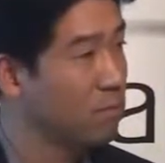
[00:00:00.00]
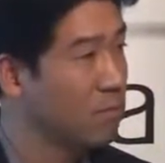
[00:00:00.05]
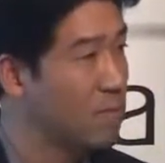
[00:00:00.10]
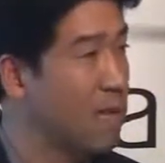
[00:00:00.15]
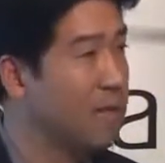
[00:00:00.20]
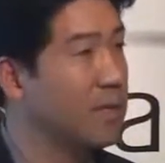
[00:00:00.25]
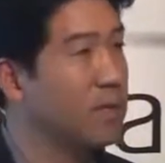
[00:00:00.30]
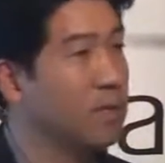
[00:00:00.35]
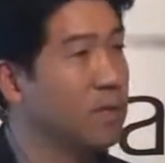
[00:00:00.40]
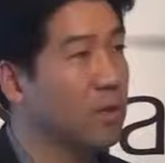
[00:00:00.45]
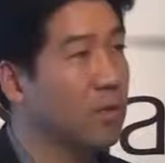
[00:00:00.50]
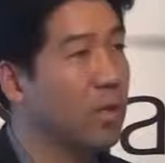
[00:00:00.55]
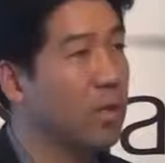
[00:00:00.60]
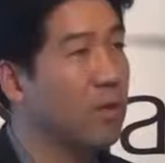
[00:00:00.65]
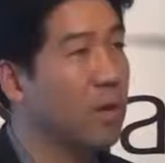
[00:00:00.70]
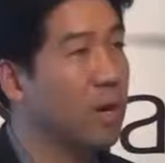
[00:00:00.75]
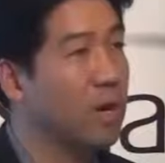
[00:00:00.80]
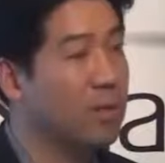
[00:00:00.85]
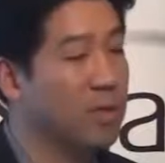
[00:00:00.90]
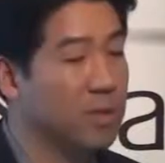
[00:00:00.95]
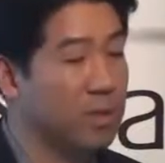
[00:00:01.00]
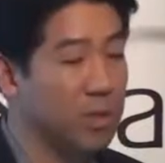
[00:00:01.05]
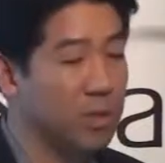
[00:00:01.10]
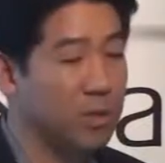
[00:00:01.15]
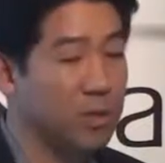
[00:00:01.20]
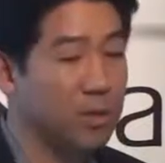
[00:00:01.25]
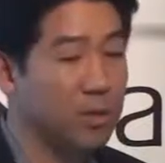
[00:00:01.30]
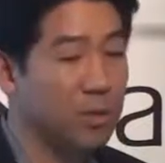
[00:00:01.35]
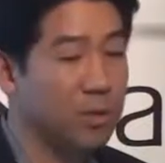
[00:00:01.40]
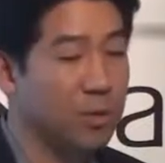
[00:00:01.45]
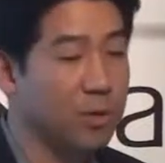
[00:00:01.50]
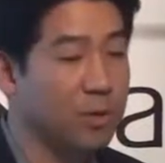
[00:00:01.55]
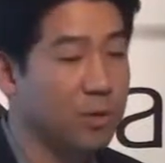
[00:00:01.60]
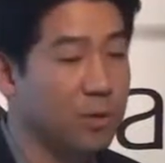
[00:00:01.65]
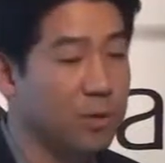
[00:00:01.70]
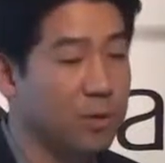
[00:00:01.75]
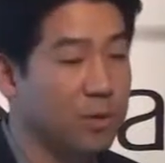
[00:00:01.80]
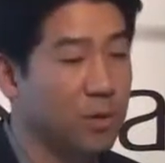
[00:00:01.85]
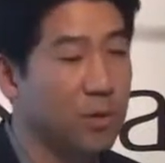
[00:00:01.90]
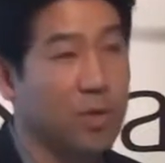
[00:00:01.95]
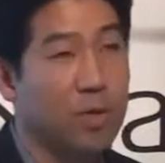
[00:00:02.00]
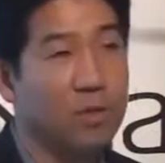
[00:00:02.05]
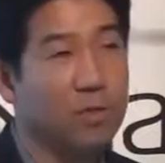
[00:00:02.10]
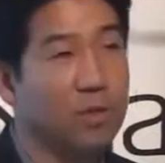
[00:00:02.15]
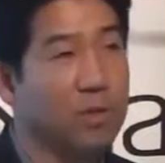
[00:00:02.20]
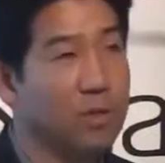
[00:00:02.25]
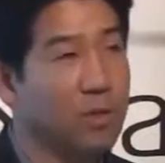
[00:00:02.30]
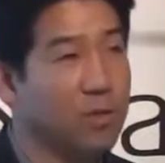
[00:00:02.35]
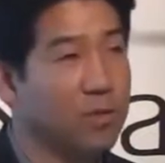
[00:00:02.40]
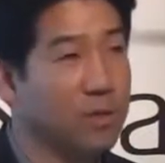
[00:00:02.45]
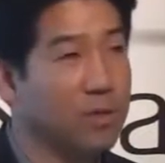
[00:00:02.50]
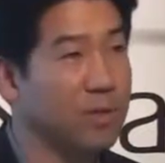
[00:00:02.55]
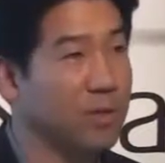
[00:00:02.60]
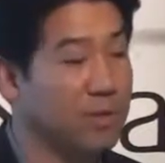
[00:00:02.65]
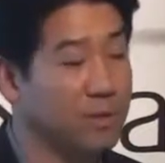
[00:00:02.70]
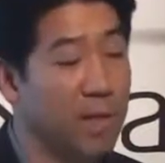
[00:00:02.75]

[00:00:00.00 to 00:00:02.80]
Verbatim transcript: Technical requirements can include questions such as,